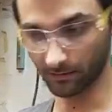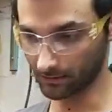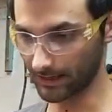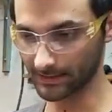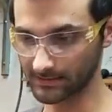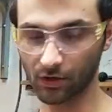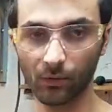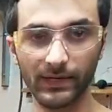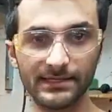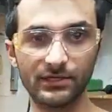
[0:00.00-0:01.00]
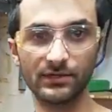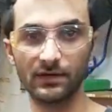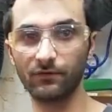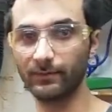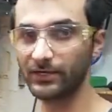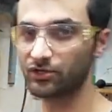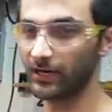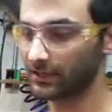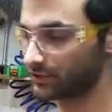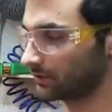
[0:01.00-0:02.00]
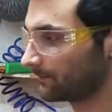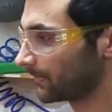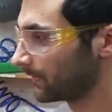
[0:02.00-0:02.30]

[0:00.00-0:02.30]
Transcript: as always, use the fume extractor